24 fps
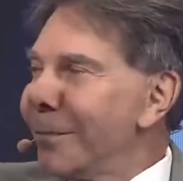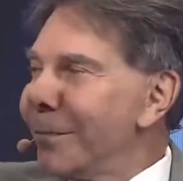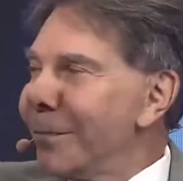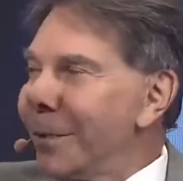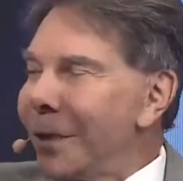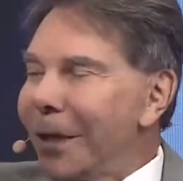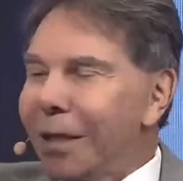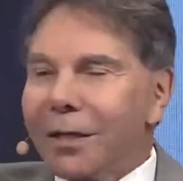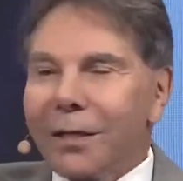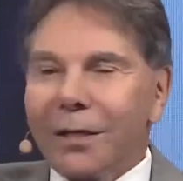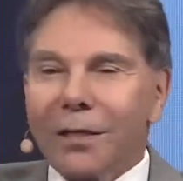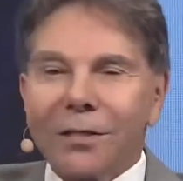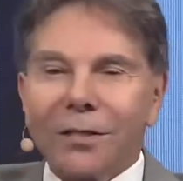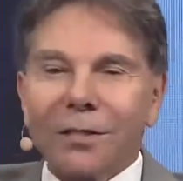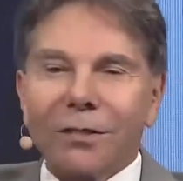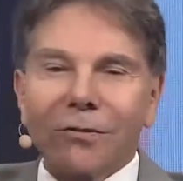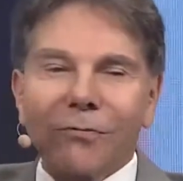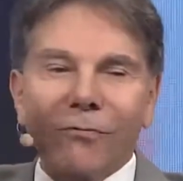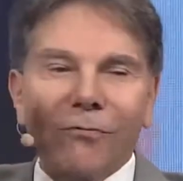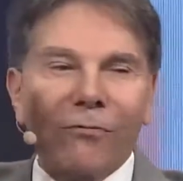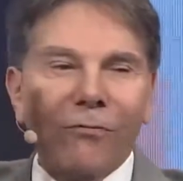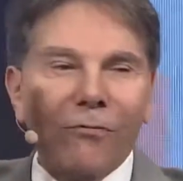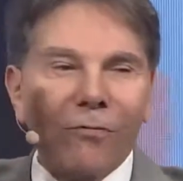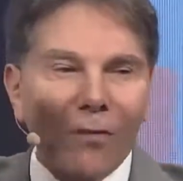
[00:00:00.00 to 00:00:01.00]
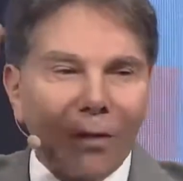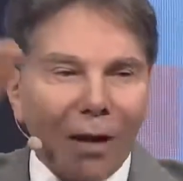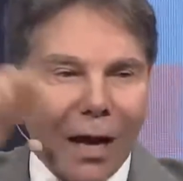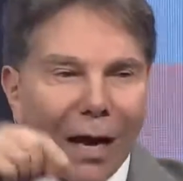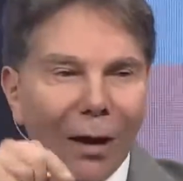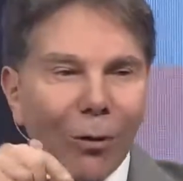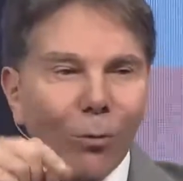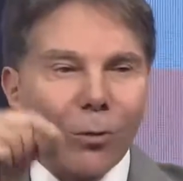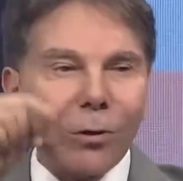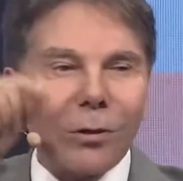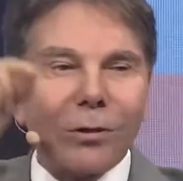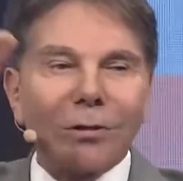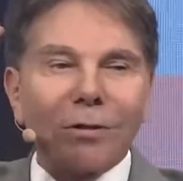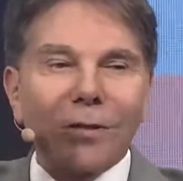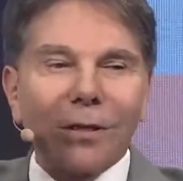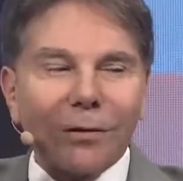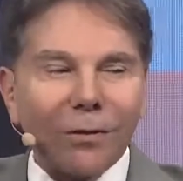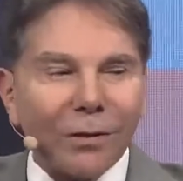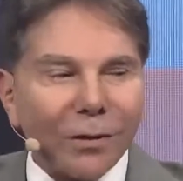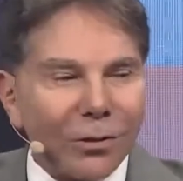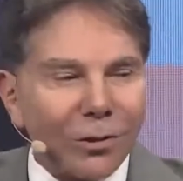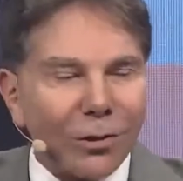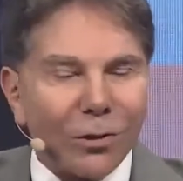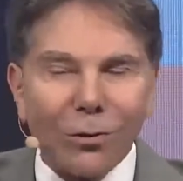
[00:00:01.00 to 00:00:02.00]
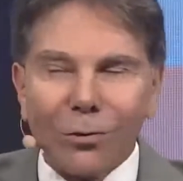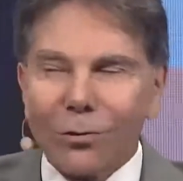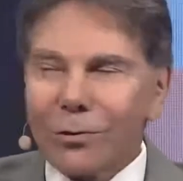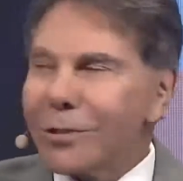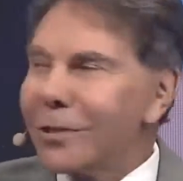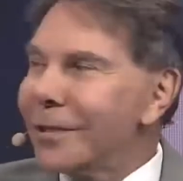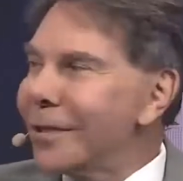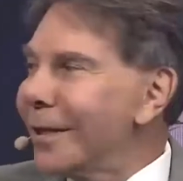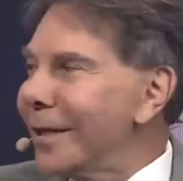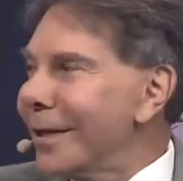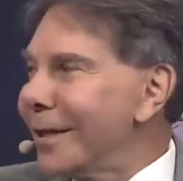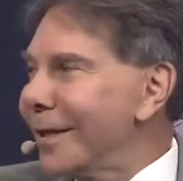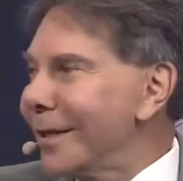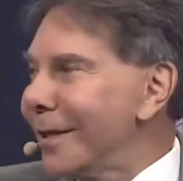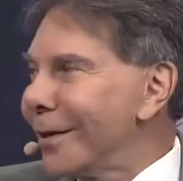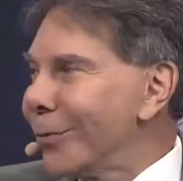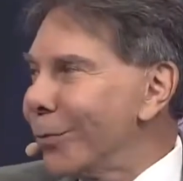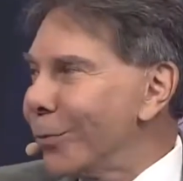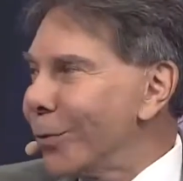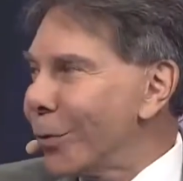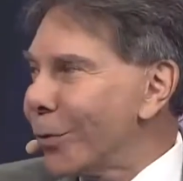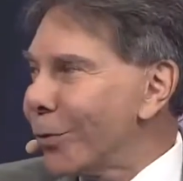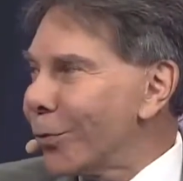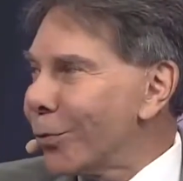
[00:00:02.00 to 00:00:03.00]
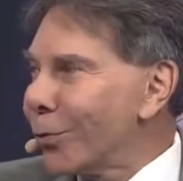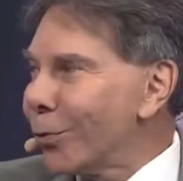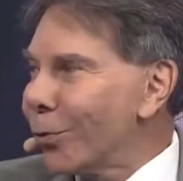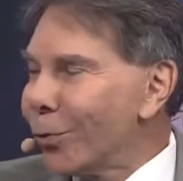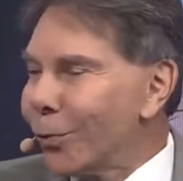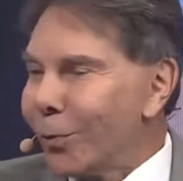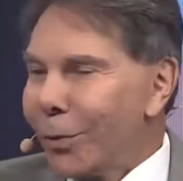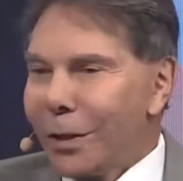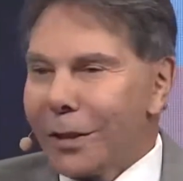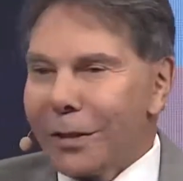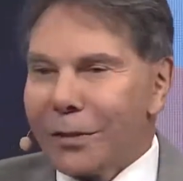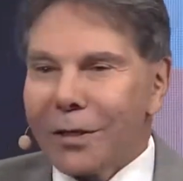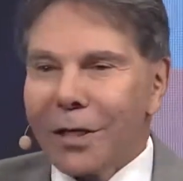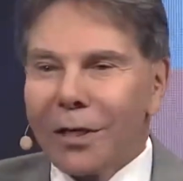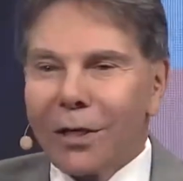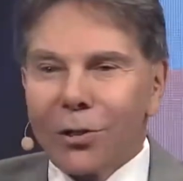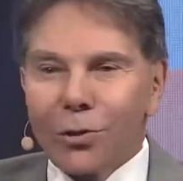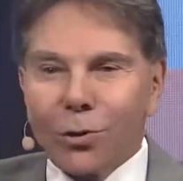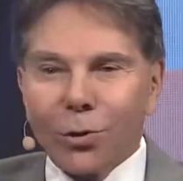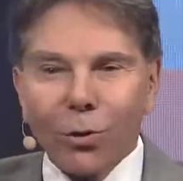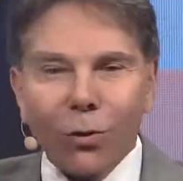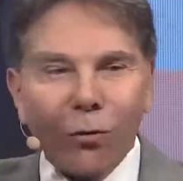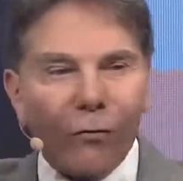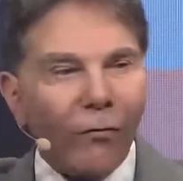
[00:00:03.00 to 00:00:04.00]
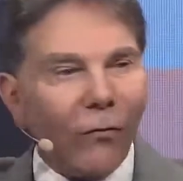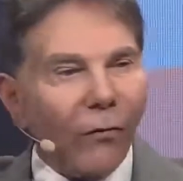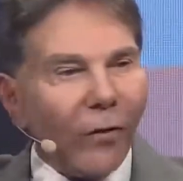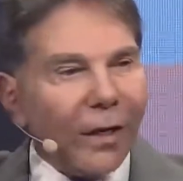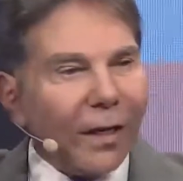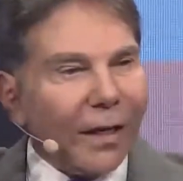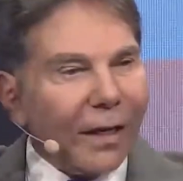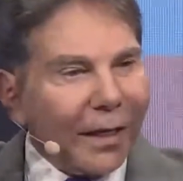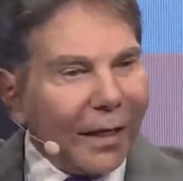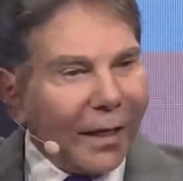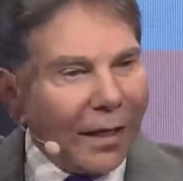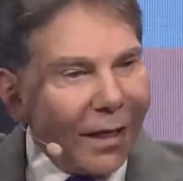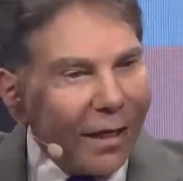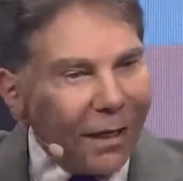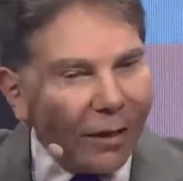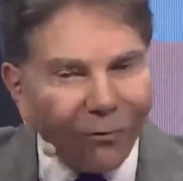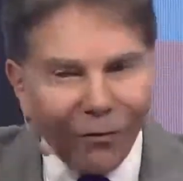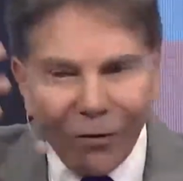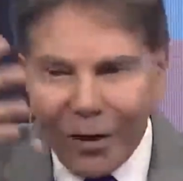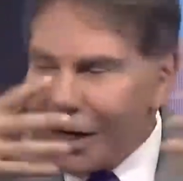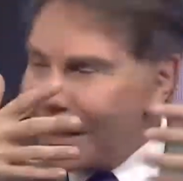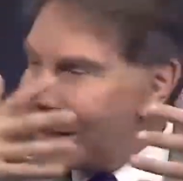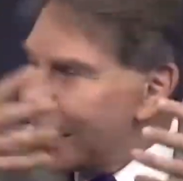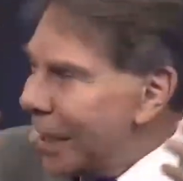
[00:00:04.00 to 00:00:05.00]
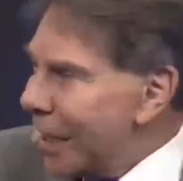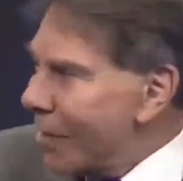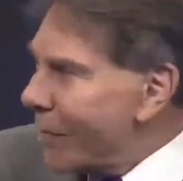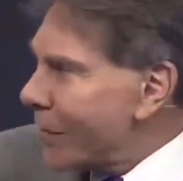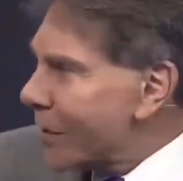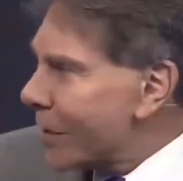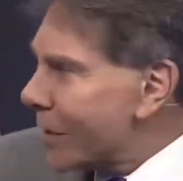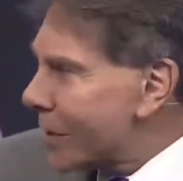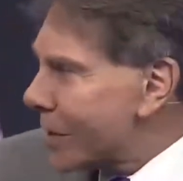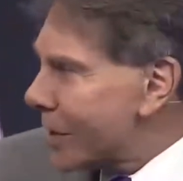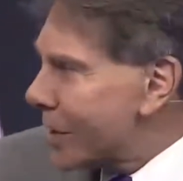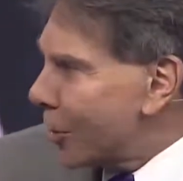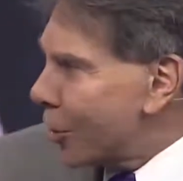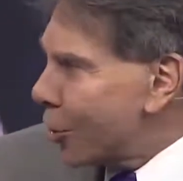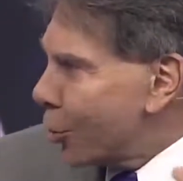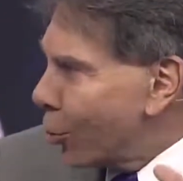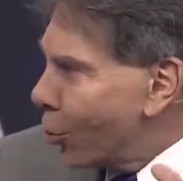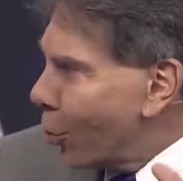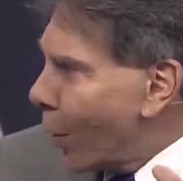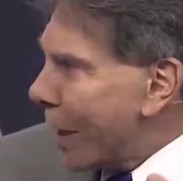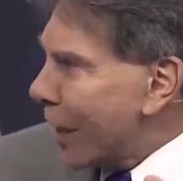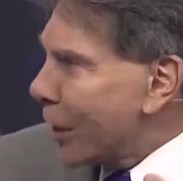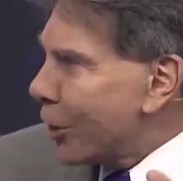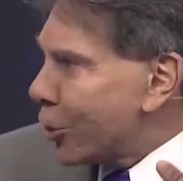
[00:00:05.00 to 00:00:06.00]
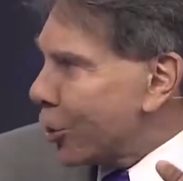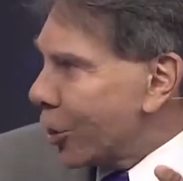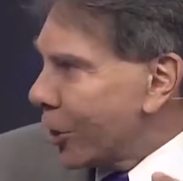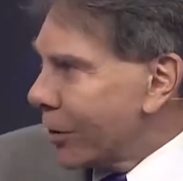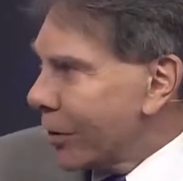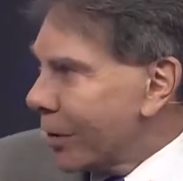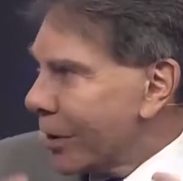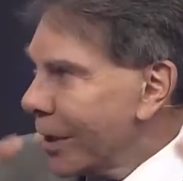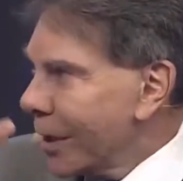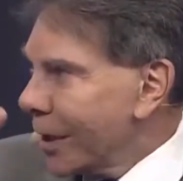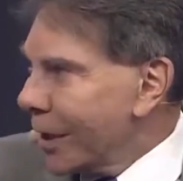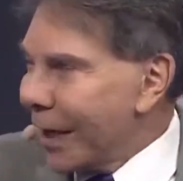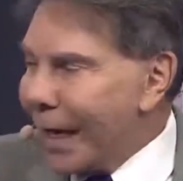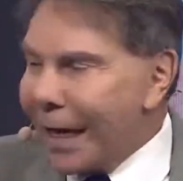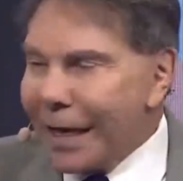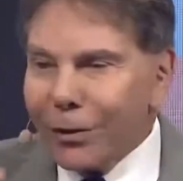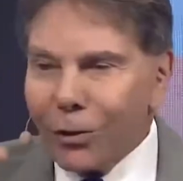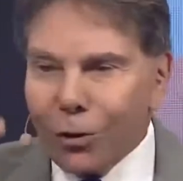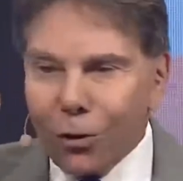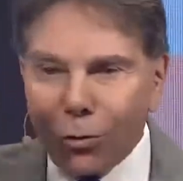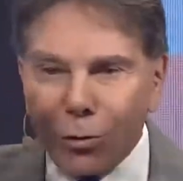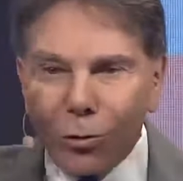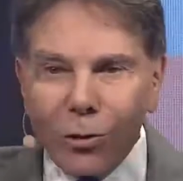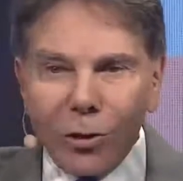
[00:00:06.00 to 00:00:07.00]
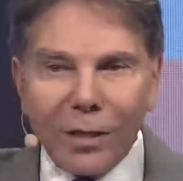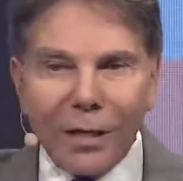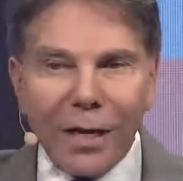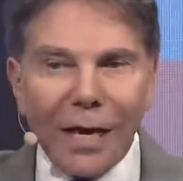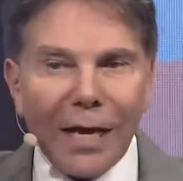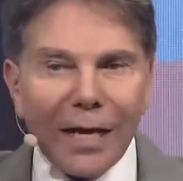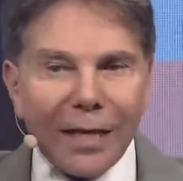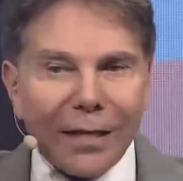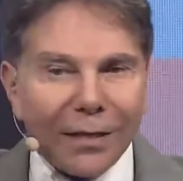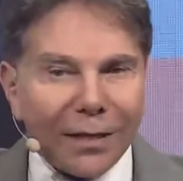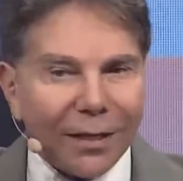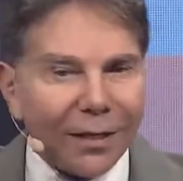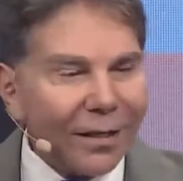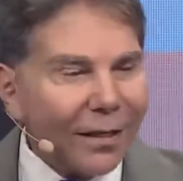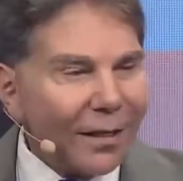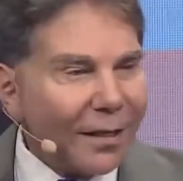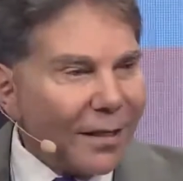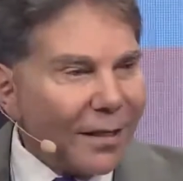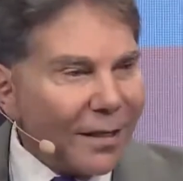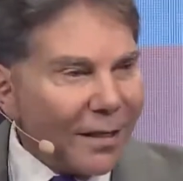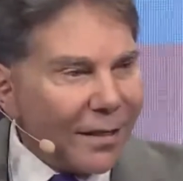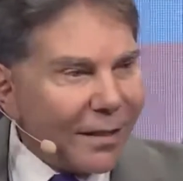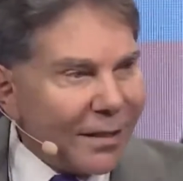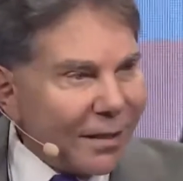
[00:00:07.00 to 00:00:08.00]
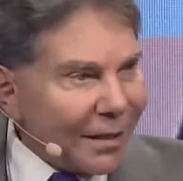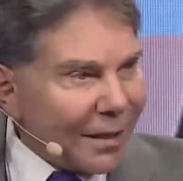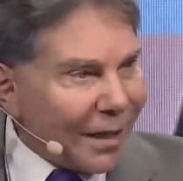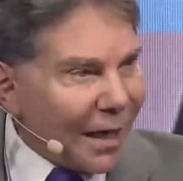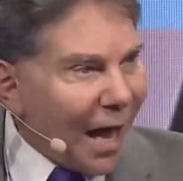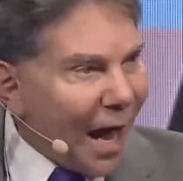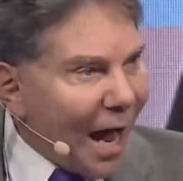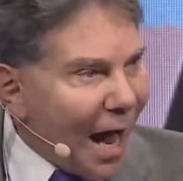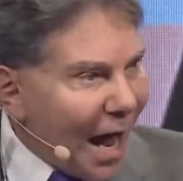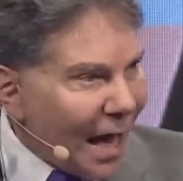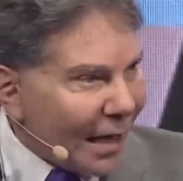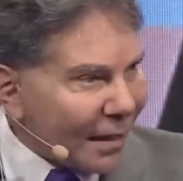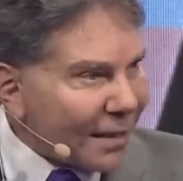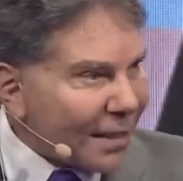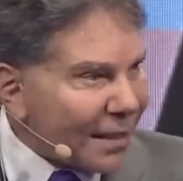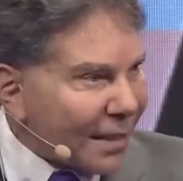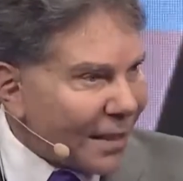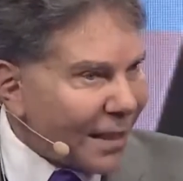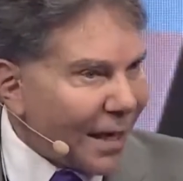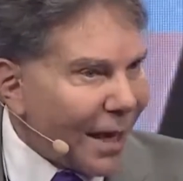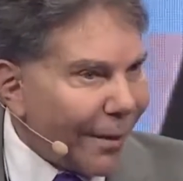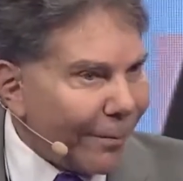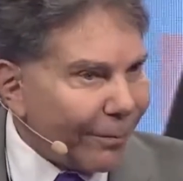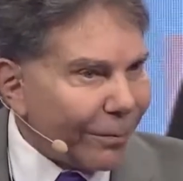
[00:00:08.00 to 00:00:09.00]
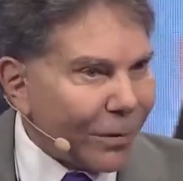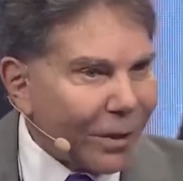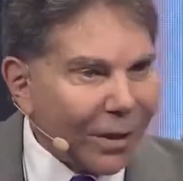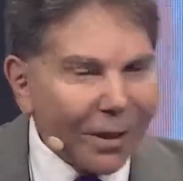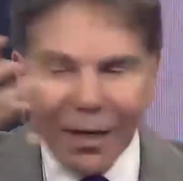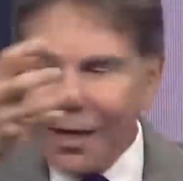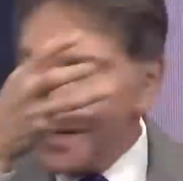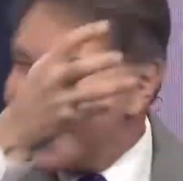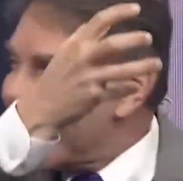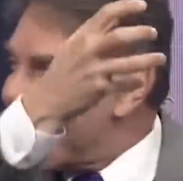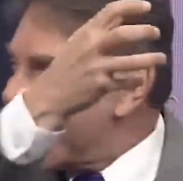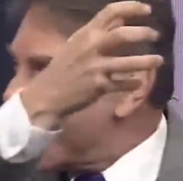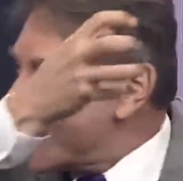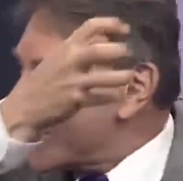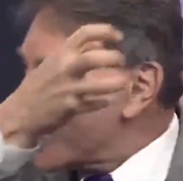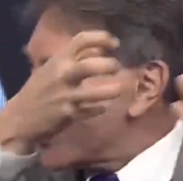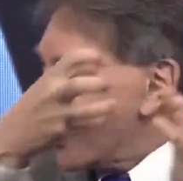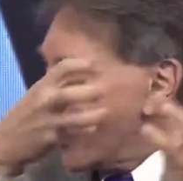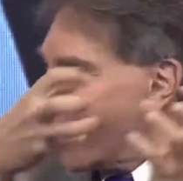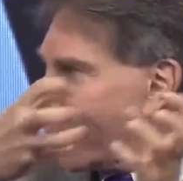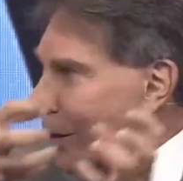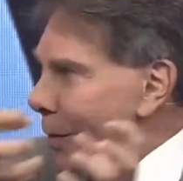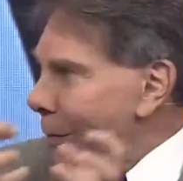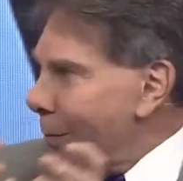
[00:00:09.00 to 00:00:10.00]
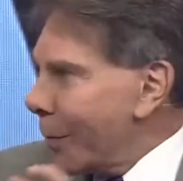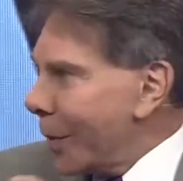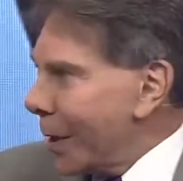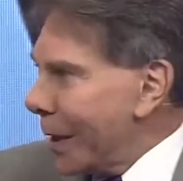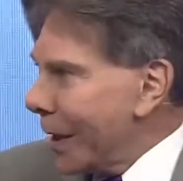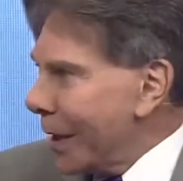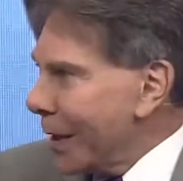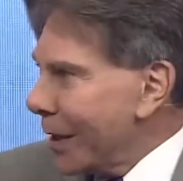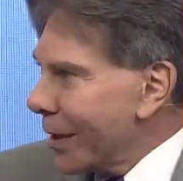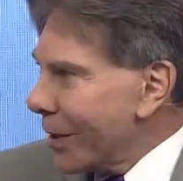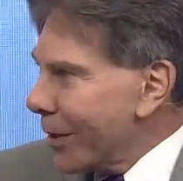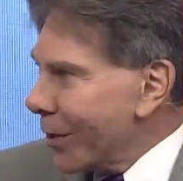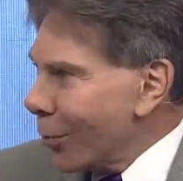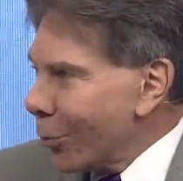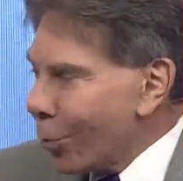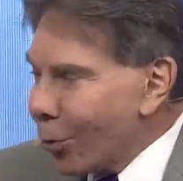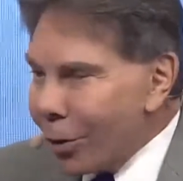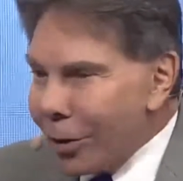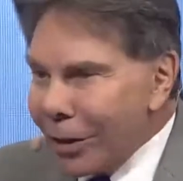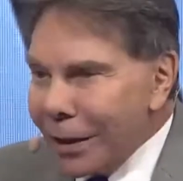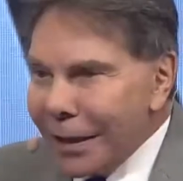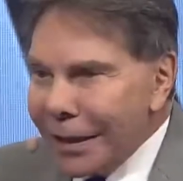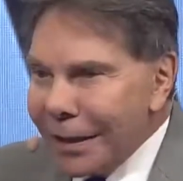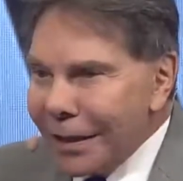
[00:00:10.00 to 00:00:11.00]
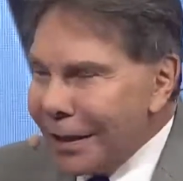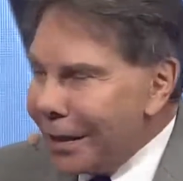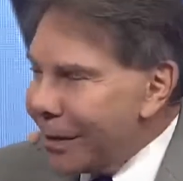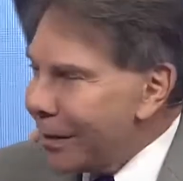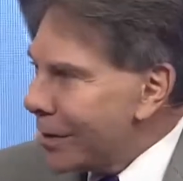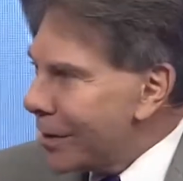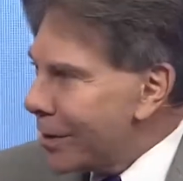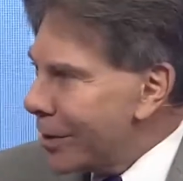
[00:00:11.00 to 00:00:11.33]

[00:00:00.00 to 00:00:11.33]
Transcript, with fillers: Because flowers are associated with romance. So if, if a, even a situation can create the concept that is going to be related